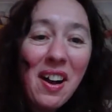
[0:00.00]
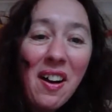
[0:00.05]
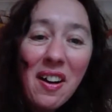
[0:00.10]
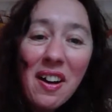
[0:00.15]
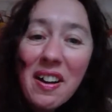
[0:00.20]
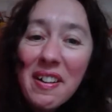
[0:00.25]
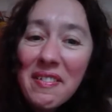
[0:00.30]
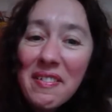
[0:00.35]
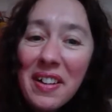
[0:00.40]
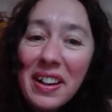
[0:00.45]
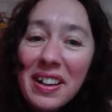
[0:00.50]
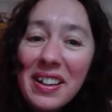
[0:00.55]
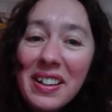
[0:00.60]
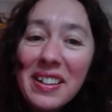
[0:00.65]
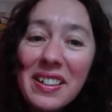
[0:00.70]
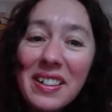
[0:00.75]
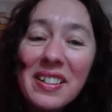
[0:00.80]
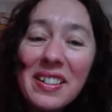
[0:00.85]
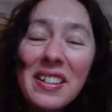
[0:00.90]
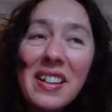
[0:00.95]
I
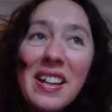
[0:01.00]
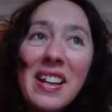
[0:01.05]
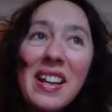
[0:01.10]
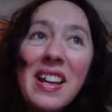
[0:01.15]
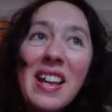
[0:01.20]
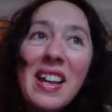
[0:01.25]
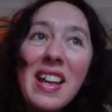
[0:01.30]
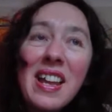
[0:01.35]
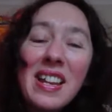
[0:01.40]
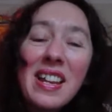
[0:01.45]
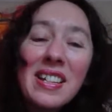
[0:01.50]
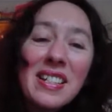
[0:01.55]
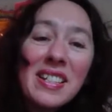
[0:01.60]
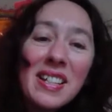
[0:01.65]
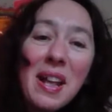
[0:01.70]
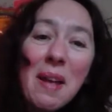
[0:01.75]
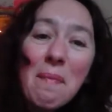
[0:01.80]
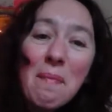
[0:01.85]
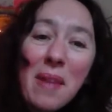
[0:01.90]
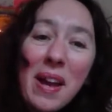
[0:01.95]
reckon in
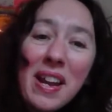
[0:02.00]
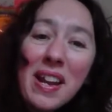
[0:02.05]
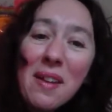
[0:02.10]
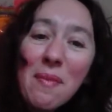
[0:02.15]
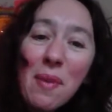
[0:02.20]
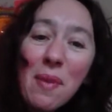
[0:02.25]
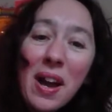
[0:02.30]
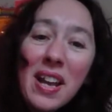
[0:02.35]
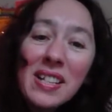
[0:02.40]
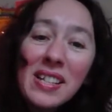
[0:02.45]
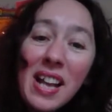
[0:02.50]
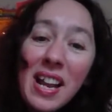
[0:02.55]
in many ways,